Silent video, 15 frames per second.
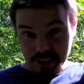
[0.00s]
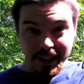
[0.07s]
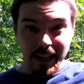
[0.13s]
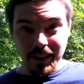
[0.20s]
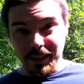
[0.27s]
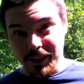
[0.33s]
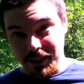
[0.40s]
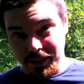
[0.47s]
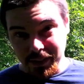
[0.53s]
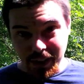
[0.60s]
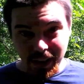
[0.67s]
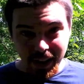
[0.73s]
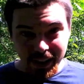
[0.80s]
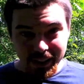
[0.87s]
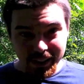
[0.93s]
now let's
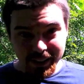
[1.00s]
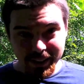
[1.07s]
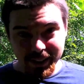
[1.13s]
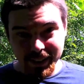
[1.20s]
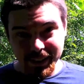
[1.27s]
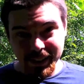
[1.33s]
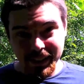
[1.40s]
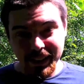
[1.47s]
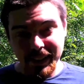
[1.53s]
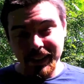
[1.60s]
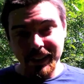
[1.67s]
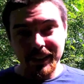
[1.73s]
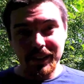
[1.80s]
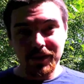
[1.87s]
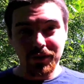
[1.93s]

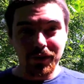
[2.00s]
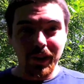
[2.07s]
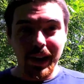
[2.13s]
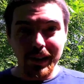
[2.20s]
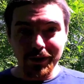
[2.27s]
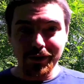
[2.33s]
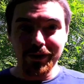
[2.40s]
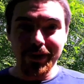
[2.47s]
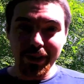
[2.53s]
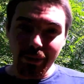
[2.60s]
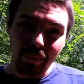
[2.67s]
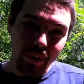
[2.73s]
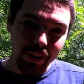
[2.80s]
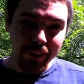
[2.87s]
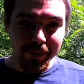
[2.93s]
try shooting a
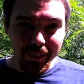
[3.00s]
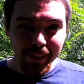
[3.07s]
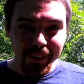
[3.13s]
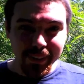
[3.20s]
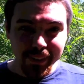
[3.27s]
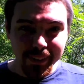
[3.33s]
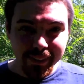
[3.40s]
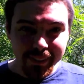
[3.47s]
watermelon.